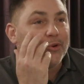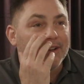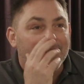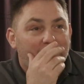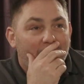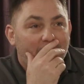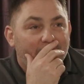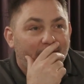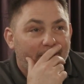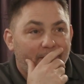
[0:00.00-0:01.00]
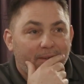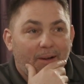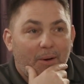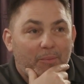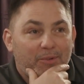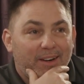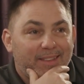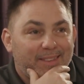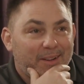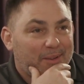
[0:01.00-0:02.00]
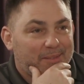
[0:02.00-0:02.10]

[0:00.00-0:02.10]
Who do you think might have been telling you to go? I'm trying to think.